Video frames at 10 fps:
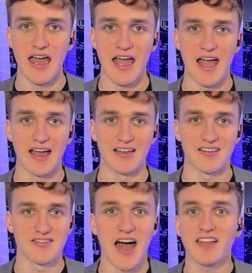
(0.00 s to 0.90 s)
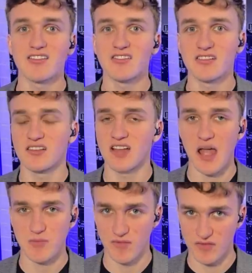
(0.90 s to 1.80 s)
And that's just a
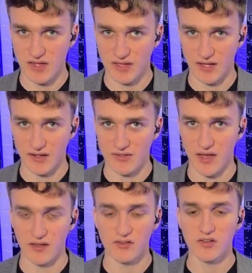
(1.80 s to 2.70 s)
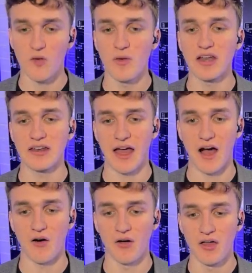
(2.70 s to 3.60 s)
type of thinking that so many
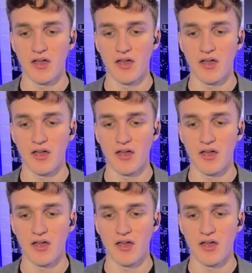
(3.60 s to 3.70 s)
now